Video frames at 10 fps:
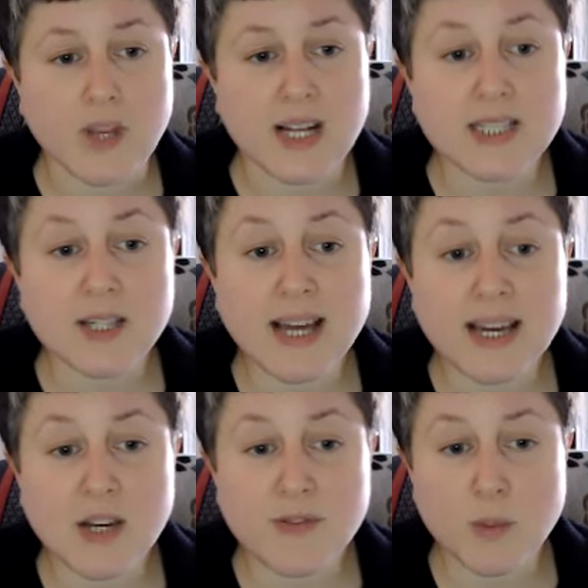So
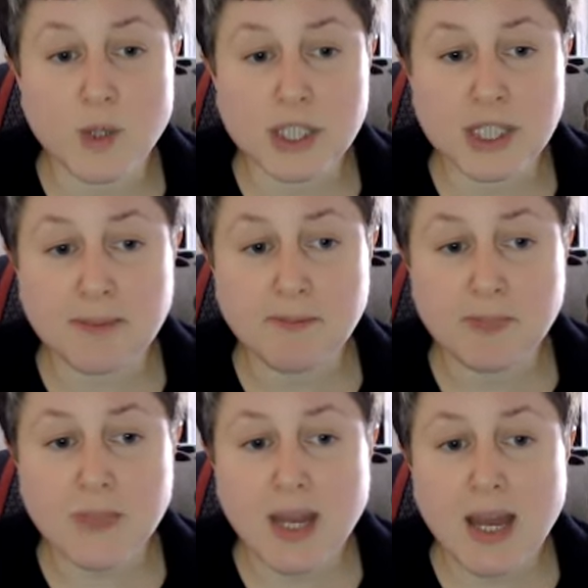thank you for watching.
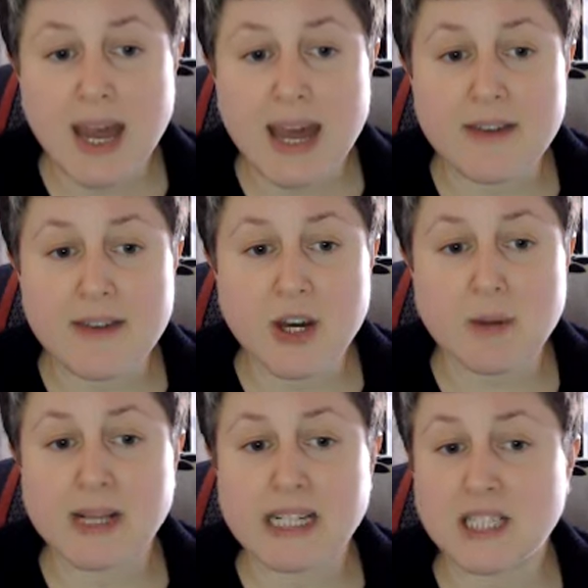If you can
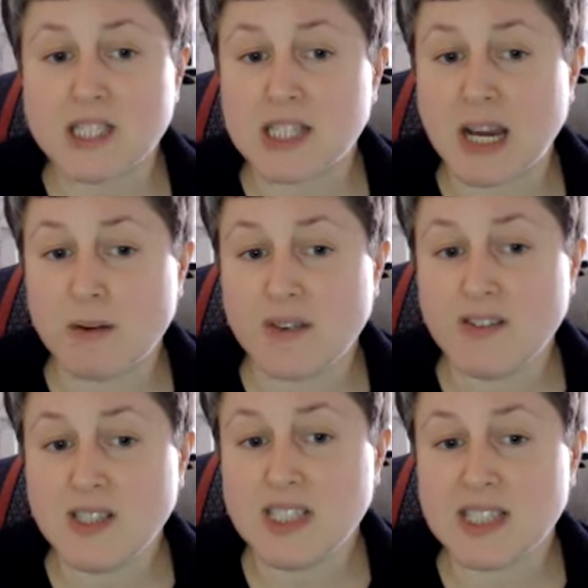please share with
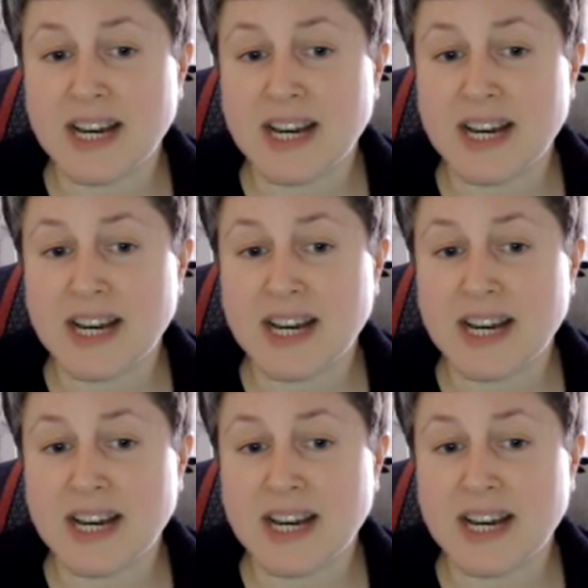others